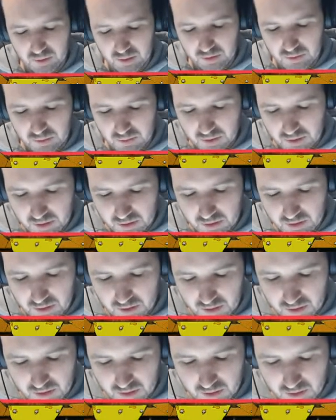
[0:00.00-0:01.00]
was watching.
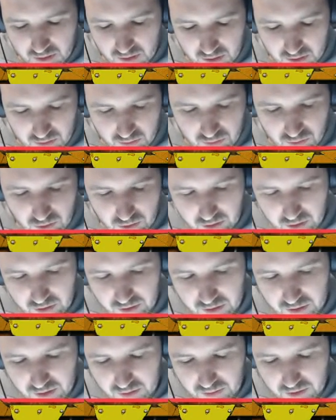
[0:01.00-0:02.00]
Yeah, yeah, yeah.
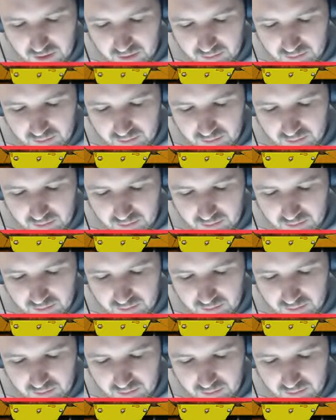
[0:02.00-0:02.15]
Rockets. I was like,